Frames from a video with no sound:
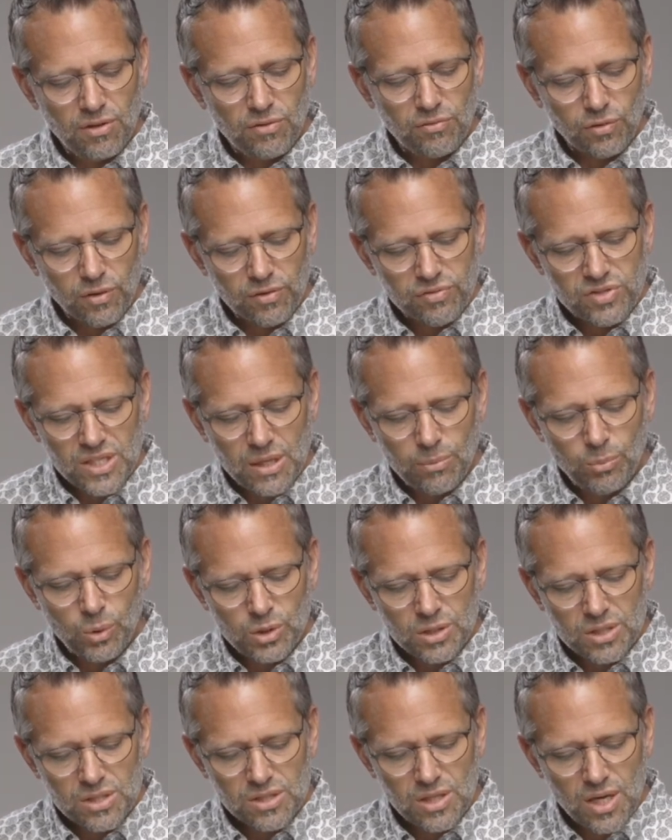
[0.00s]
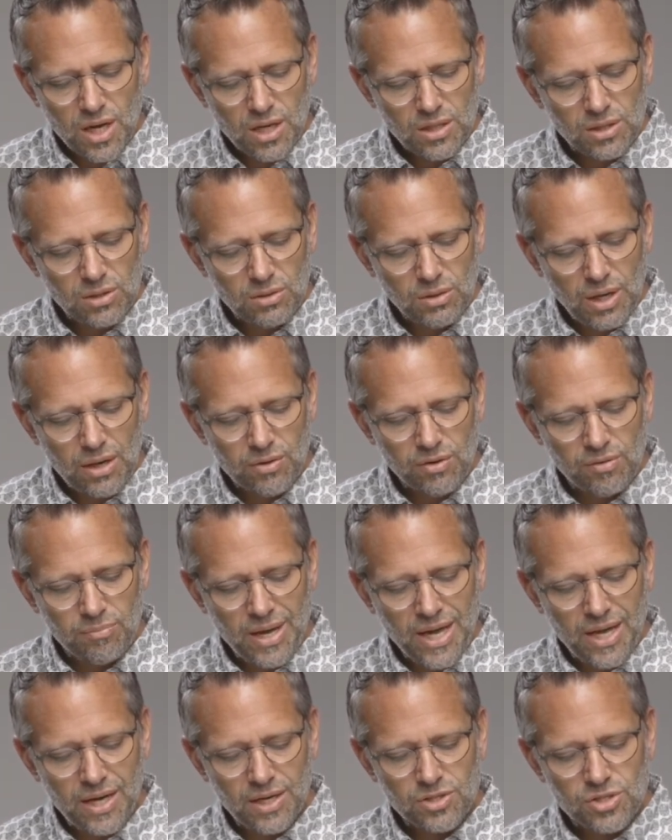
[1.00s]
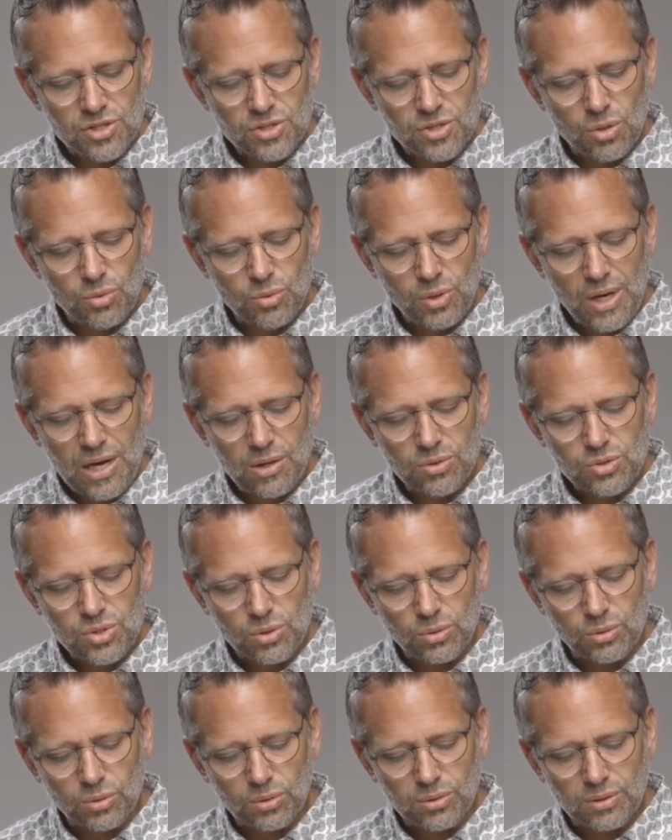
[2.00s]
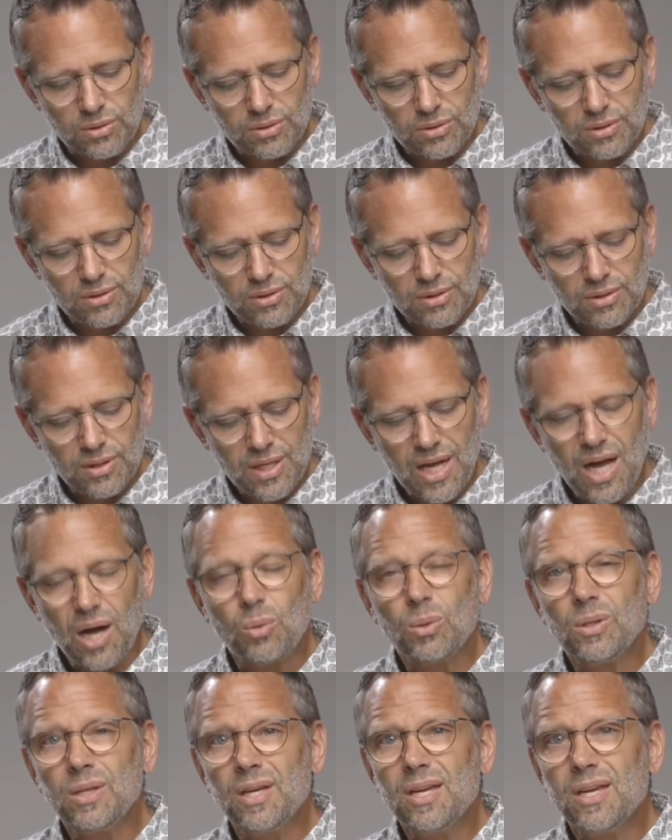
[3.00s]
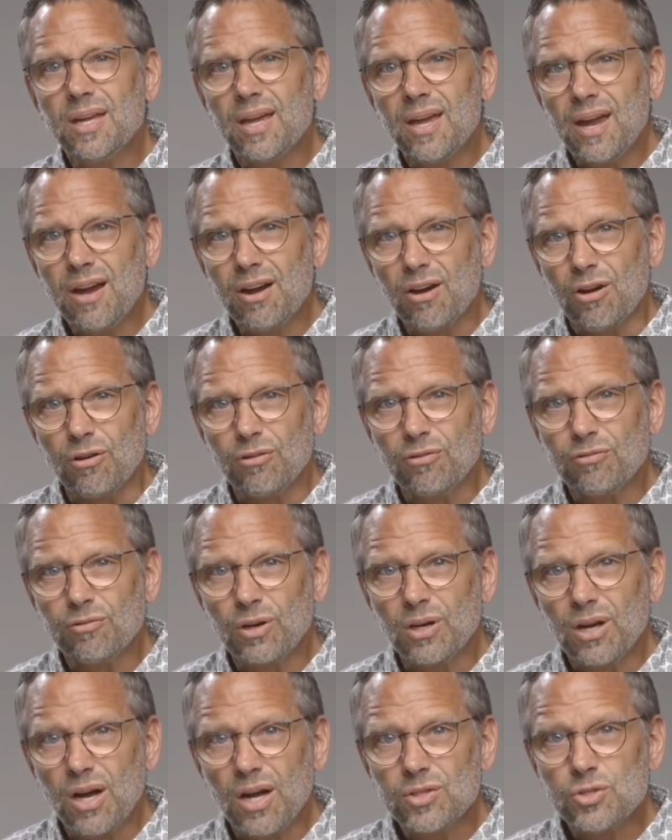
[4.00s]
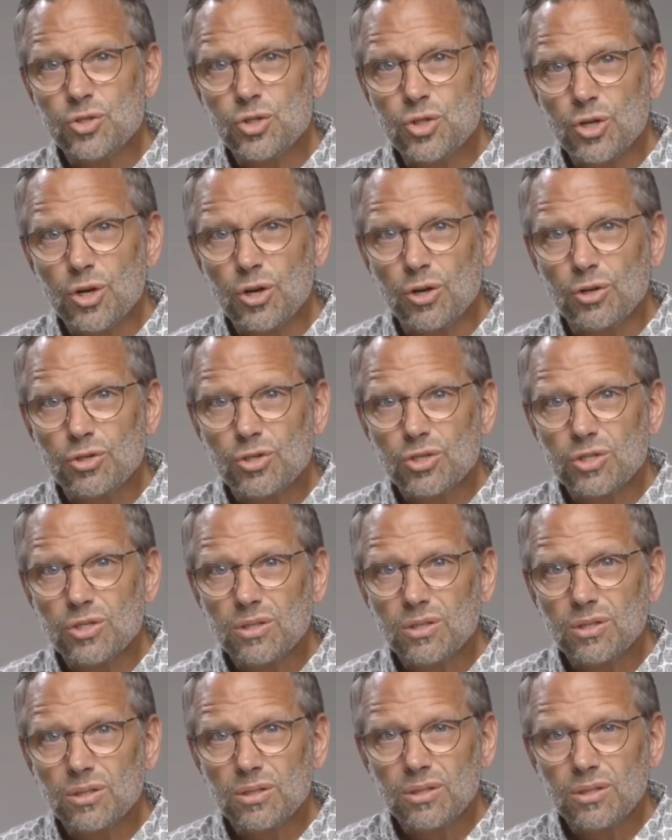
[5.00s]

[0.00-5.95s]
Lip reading: For if someone does not know how to manage his own household, how will he care for God's church?